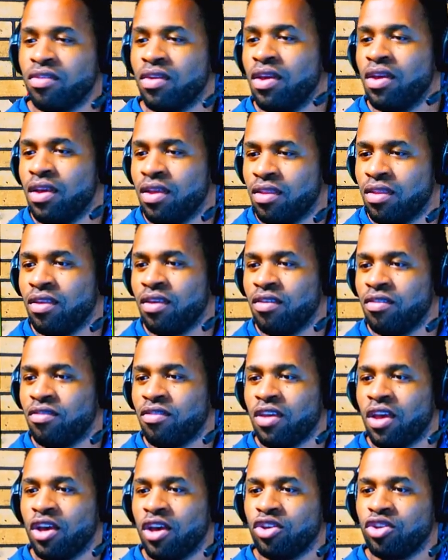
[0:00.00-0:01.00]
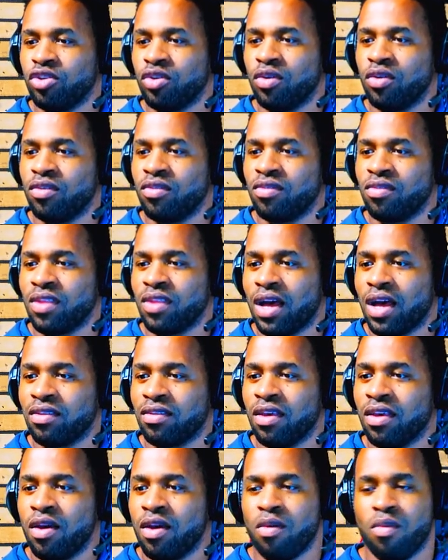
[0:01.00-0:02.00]
This here shows that
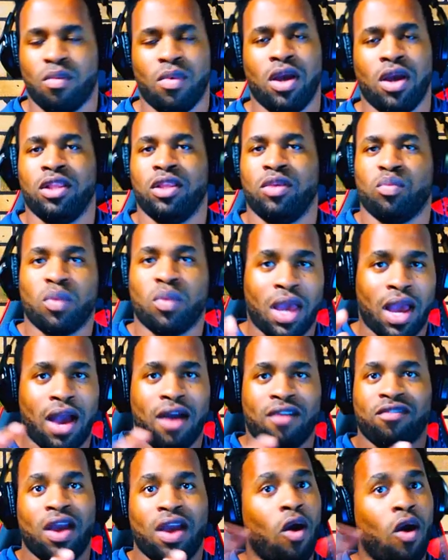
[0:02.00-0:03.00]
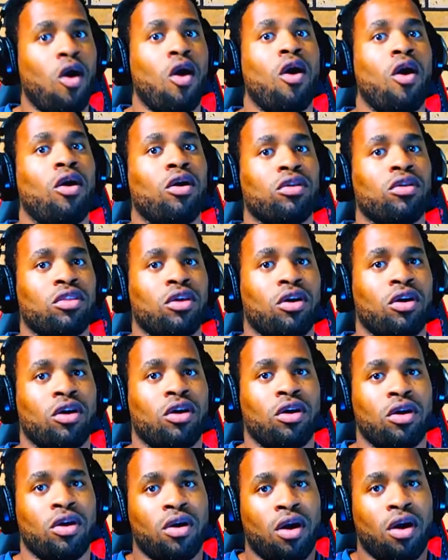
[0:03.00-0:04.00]
when we have all the
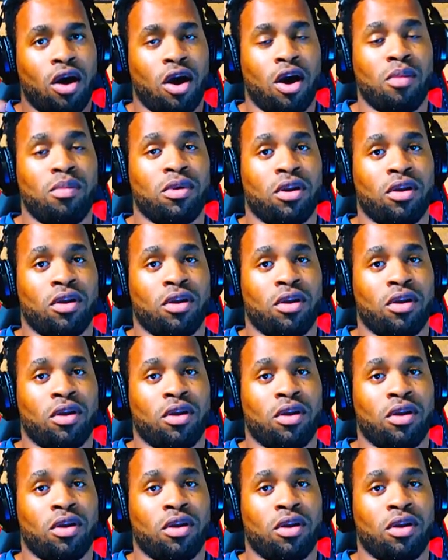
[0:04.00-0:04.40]
orbitals